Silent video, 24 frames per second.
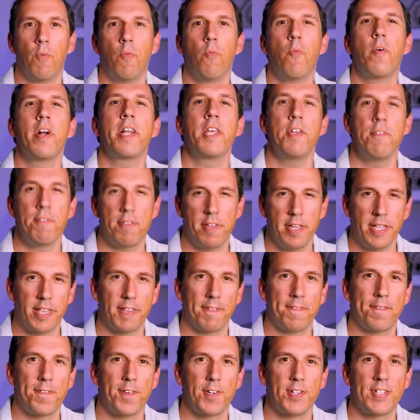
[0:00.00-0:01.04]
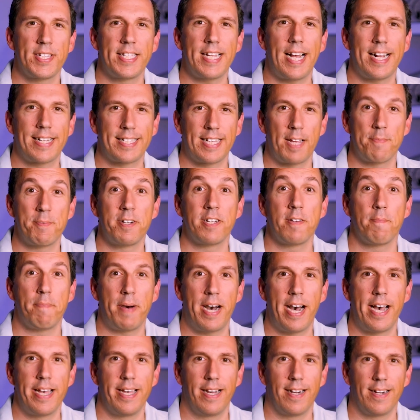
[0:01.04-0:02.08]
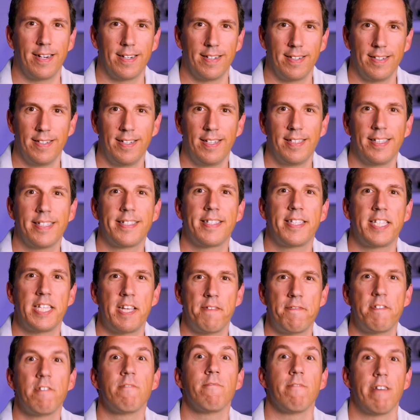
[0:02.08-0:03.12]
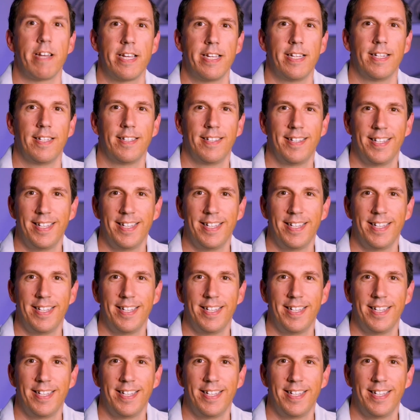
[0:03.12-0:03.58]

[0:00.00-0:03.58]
what do you think the first stocks I'm going to buy are? Let's see if you're right.